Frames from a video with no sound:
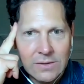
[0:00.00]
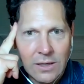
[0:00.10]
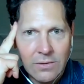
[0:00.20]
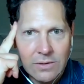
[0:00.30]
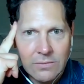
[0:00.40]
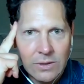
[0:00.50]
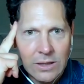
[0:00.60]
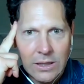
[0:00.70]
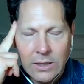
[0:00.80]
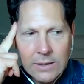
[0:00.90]
So it's
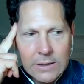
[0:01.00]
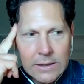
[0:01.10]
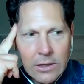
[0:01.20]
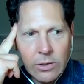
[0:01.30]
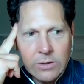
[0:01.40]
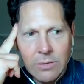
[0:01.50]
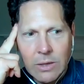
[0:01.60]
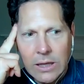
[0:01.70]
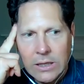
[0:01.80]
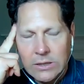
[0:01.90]
really
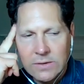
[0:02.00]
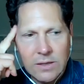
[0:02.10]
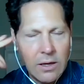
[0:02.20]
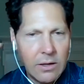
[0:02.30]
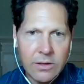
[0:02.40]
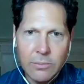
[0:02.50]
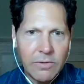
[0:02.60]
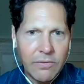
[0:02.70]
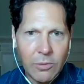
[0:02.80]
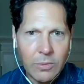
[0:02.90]
ultimately just a health and
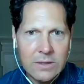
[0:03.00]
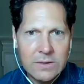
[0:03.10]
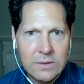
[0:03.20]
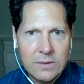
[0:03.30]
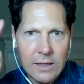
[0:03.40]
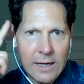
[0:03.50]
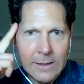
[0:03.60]
performance